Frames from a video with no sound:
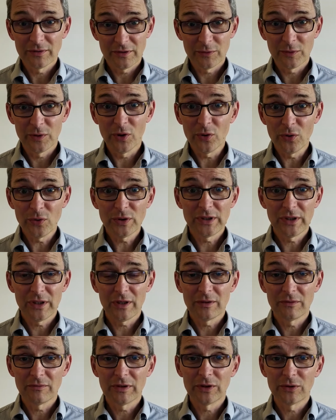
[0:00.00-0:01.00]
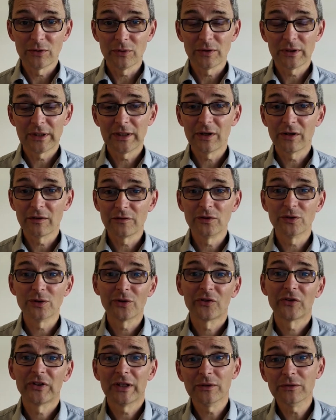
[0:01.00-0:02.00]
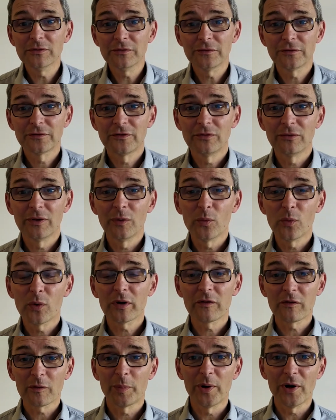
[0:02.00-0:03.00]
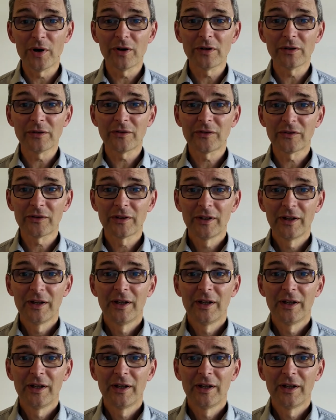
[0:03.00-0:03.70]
do an audio recording of yourself doing one of the parts